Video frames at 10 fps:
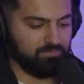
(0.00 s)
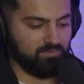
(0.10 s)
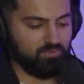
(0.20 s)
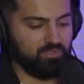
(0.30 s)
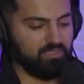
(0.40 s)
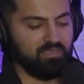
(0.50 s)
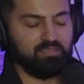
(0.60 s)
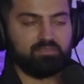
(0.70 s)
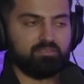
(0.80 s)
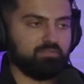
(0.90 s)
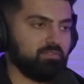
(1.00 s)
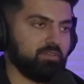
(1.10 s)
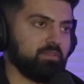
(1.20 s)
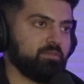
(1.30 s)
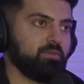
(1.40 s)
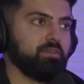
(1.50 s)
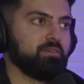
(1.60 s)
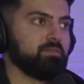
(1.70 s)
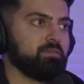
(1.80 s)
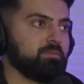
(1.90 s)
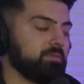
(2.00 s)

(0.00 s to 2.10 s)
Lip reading: 3 days is fucking ridiculous,